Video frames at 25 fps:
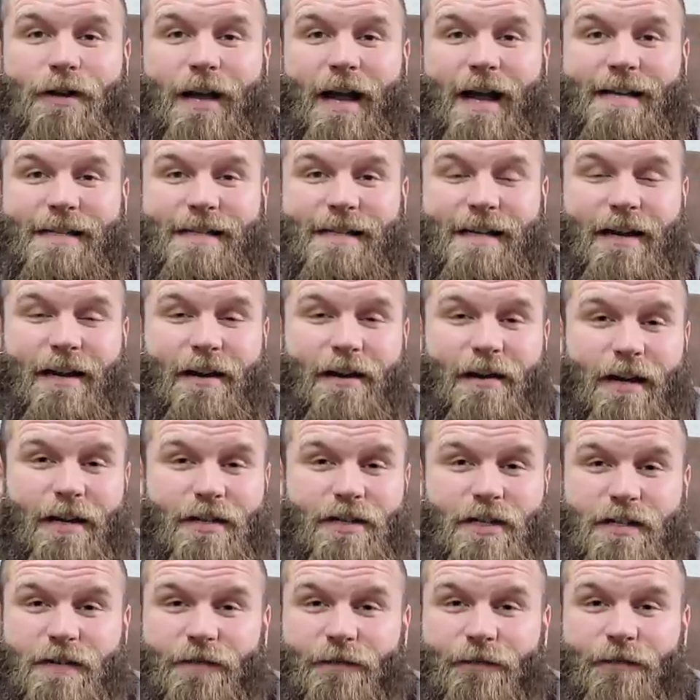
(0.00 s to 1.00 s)
you guys in there
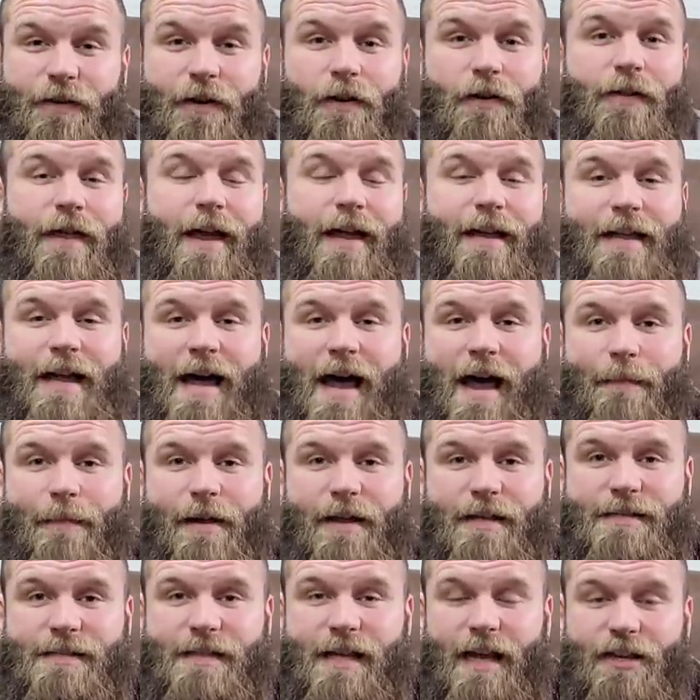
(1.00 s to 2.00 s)
and just fill that
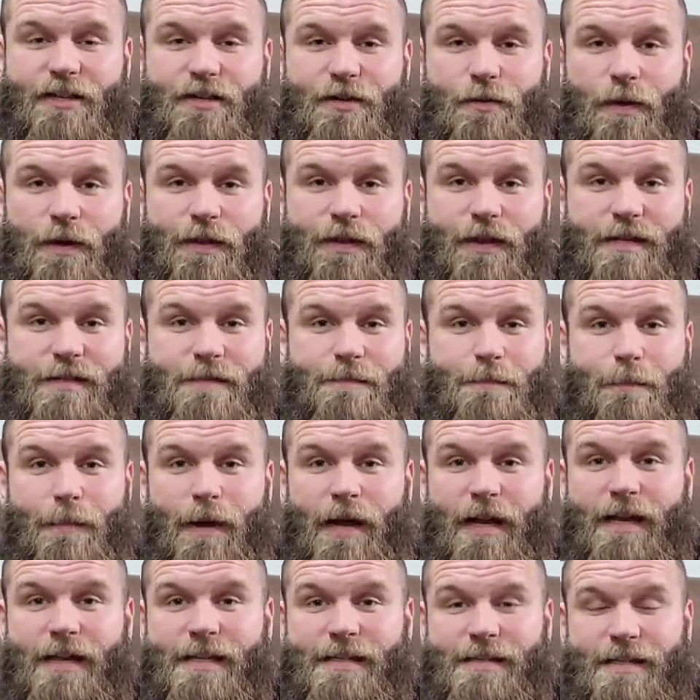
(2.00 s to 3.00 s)
comment section with as
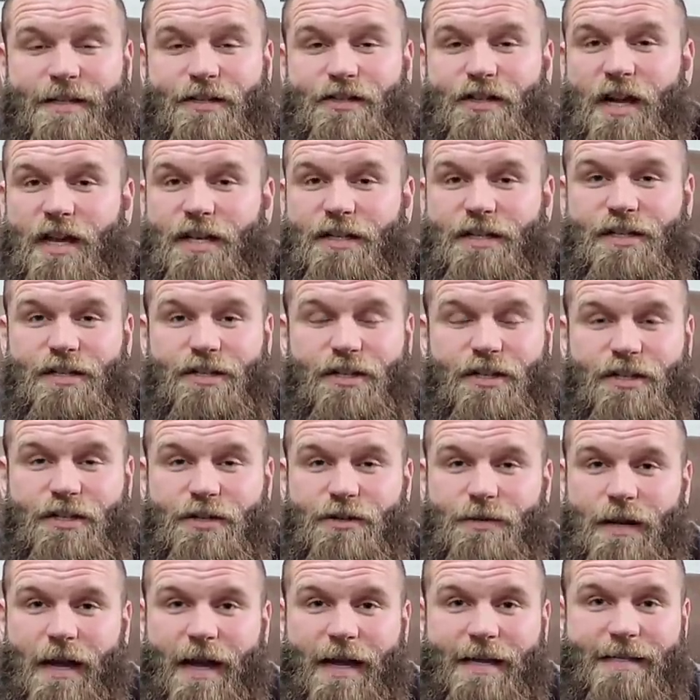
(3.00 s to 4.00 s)
many suggestions as
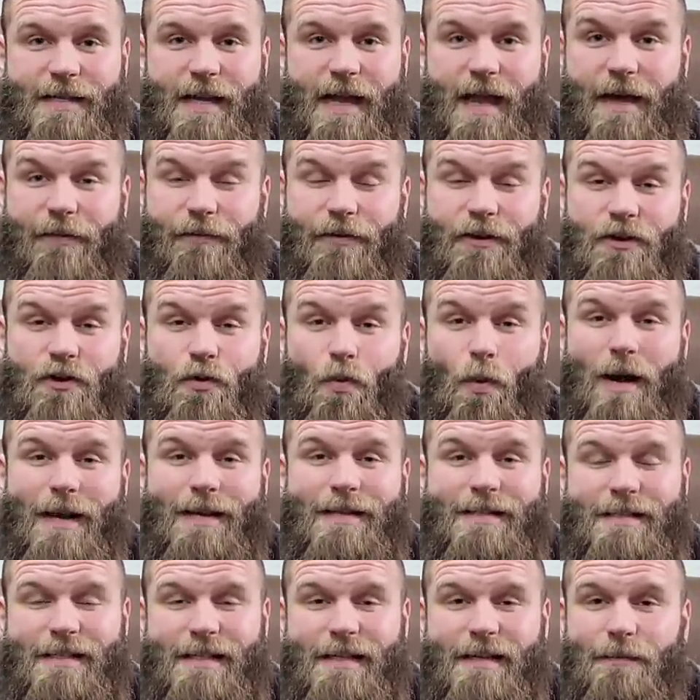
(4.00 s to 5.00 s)
you guys have and you
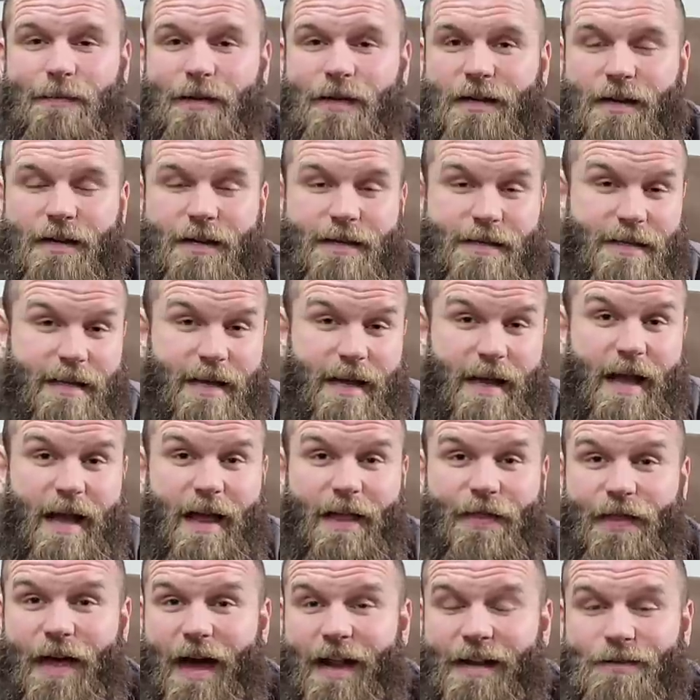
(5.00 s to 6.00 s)
want to see because
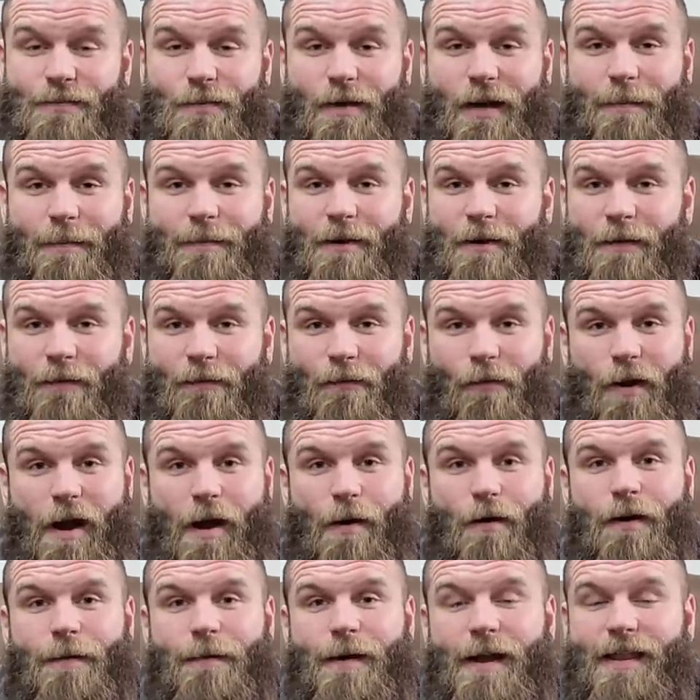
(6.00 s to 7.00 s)
that is what I'm here for.
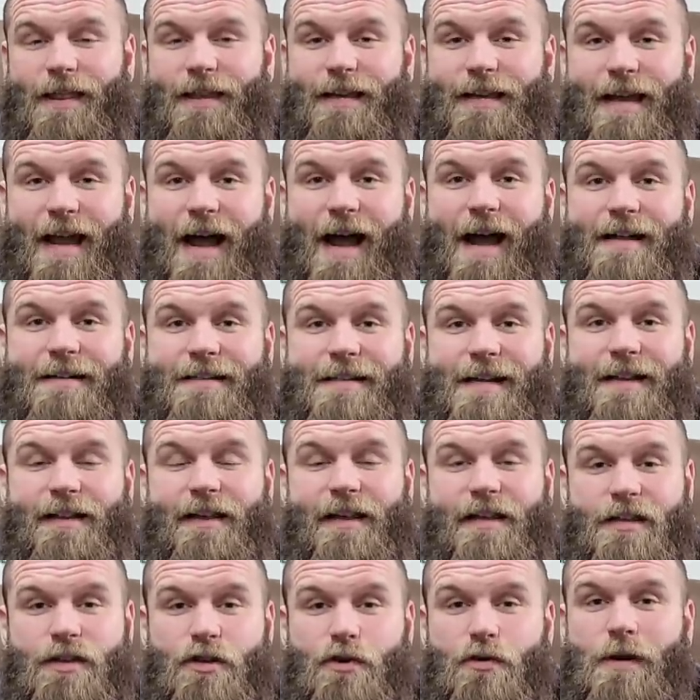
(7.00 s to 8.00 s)
I want to make the content
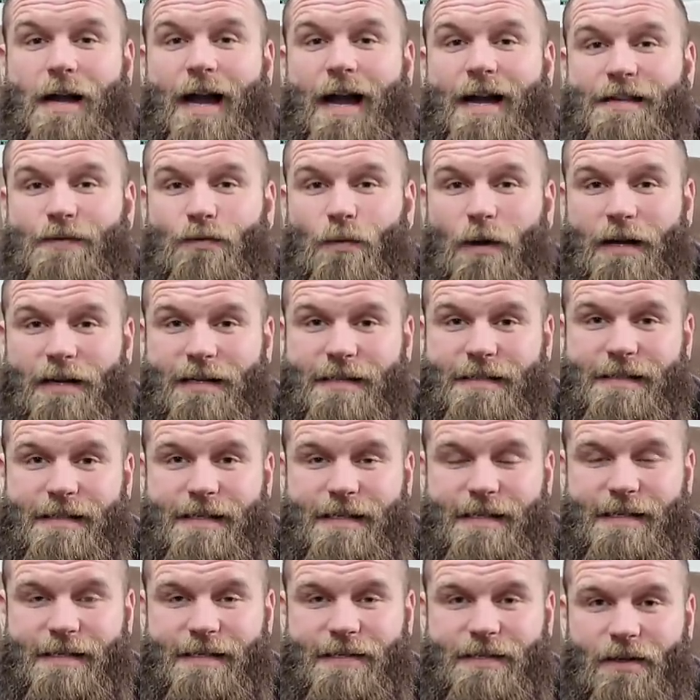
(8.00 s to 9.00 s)
that you guys want to
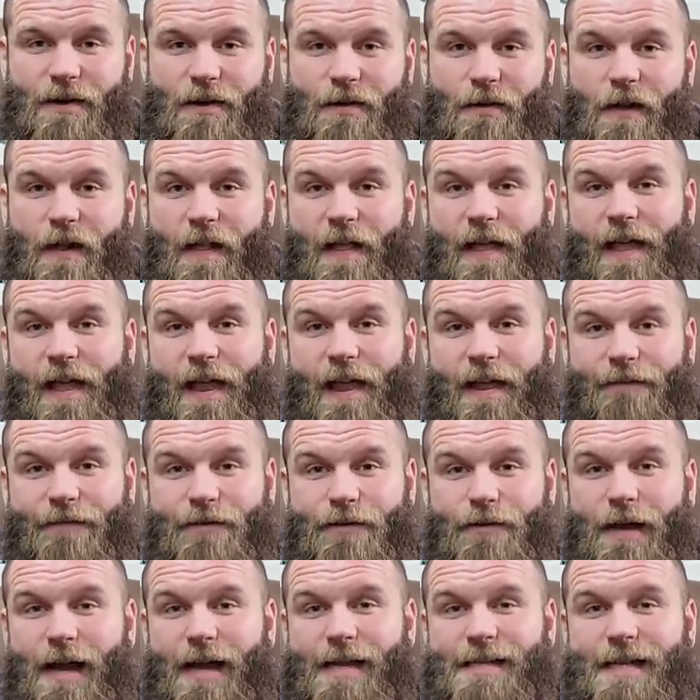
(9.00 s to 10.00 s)
see. So if
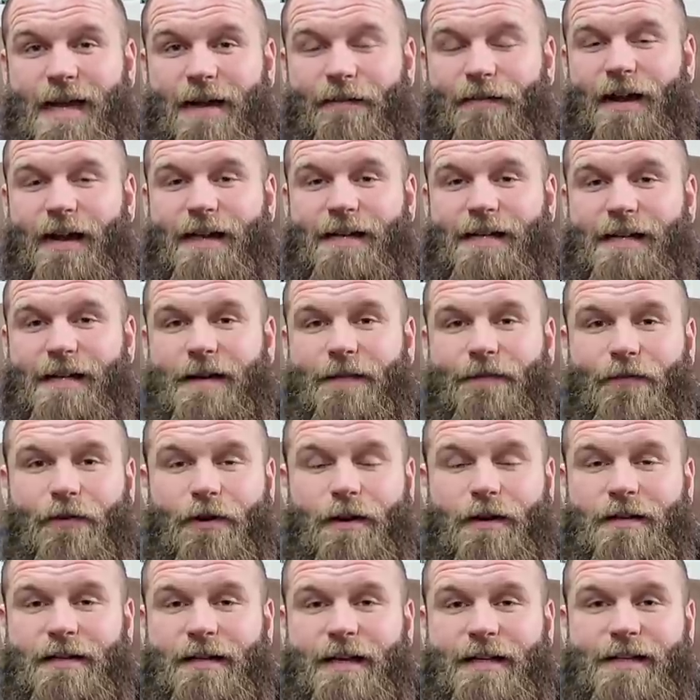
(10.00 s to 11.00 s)
you guys have an idea for
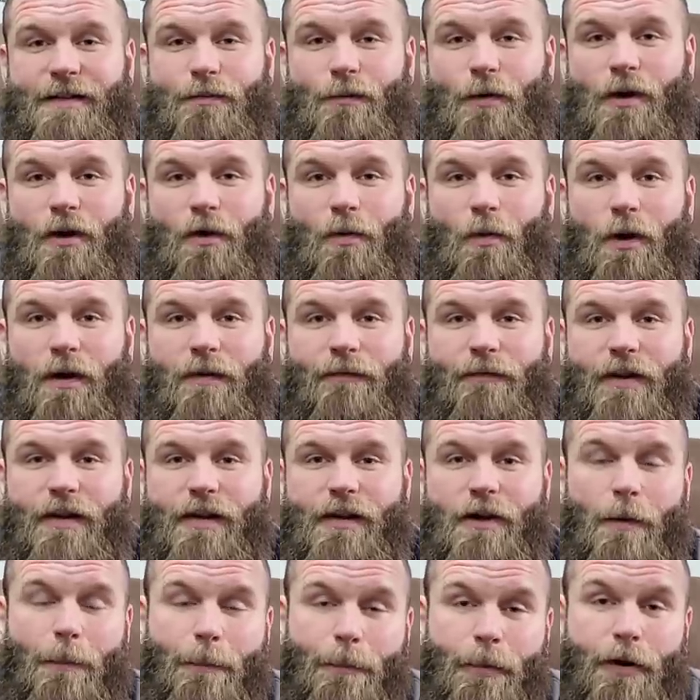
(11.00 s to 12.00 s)
a Collecting 101
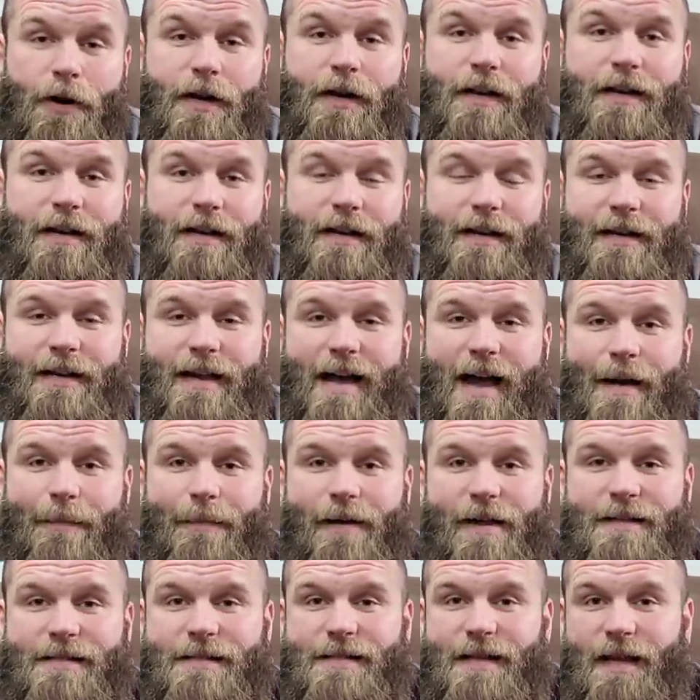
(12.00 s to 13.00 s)
video, put it in the
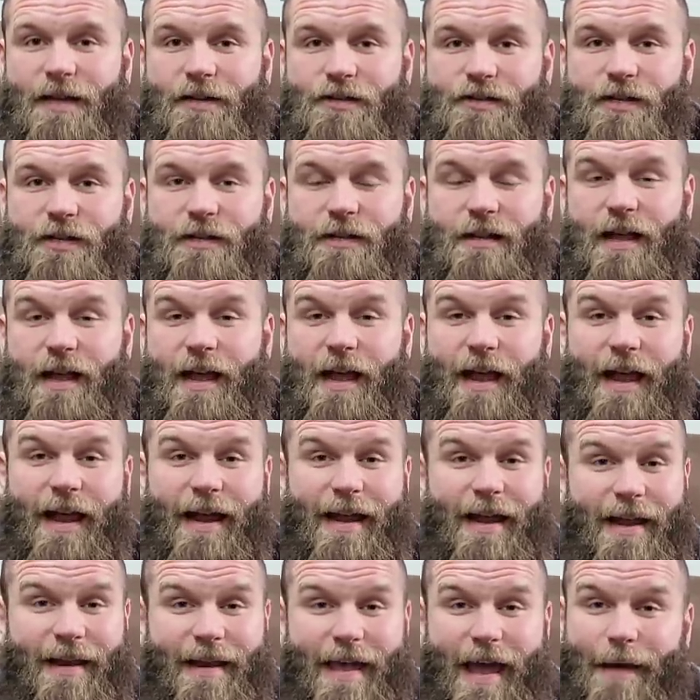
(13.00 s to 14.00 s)
comment section
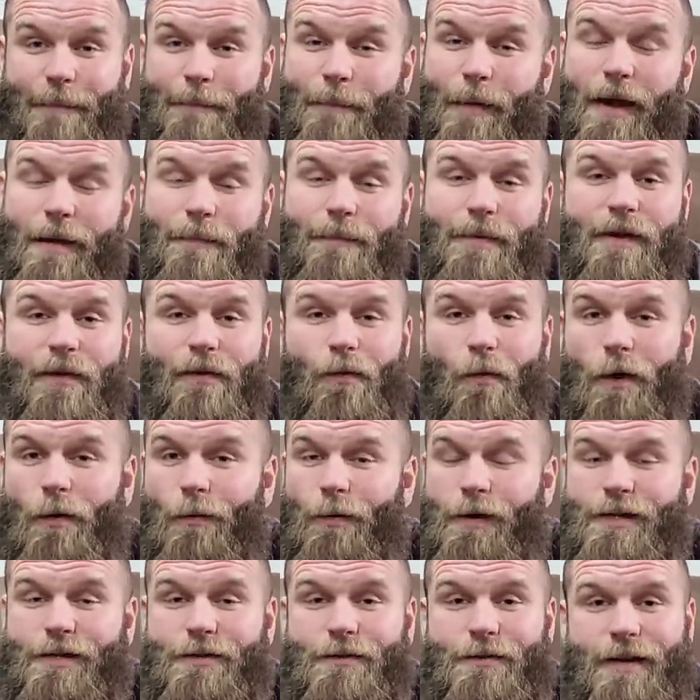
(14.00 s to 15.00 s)
and that might be the
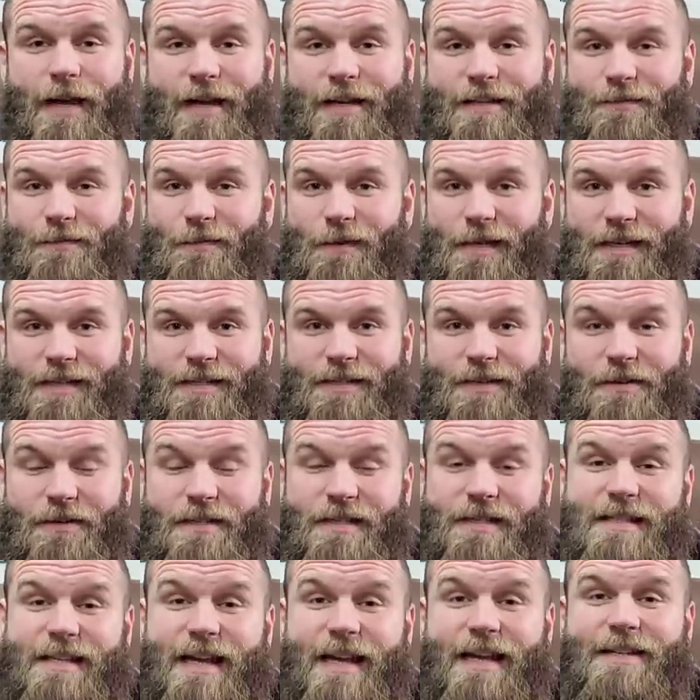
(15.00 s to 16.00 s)
one we do next week. So
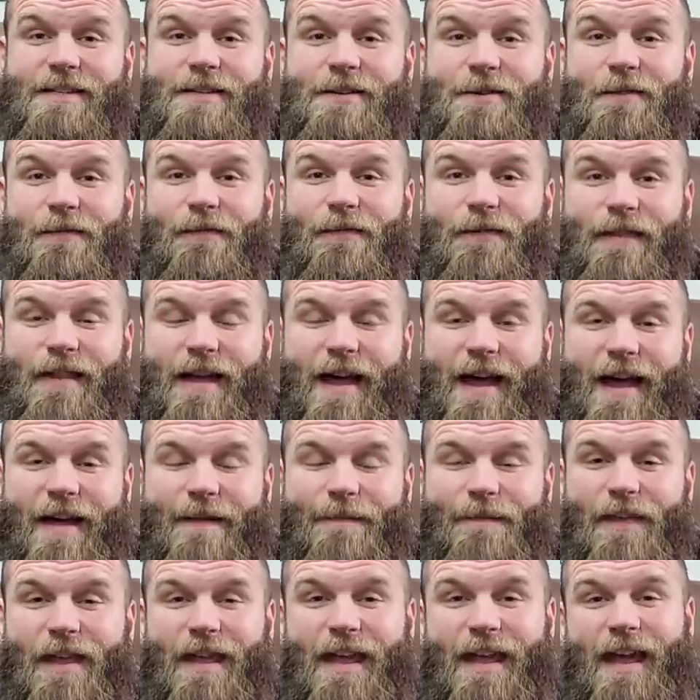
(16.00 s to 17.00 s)
stay tuned for
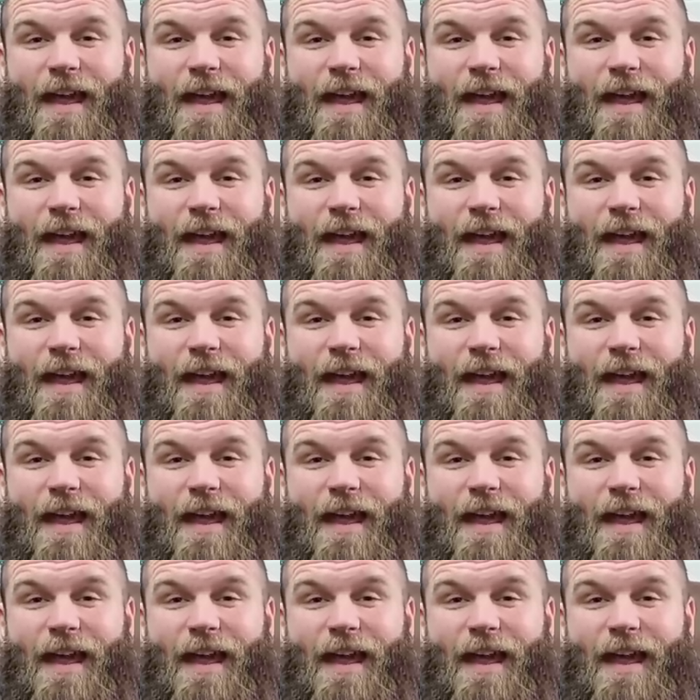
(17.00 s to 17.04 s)
that.